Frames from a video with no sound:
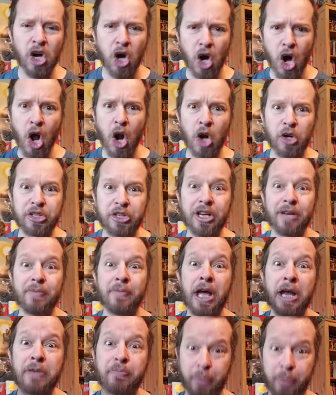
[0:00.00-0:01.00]

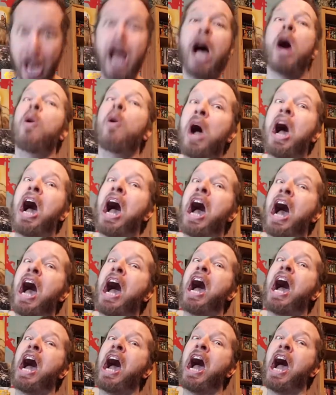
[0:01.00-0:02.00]
Ultimate
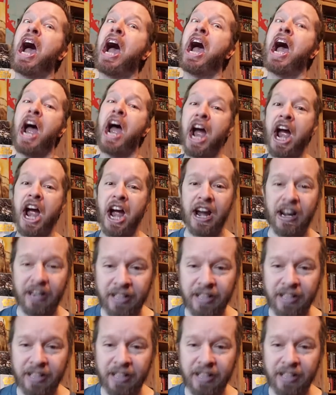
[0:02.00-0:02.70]
power!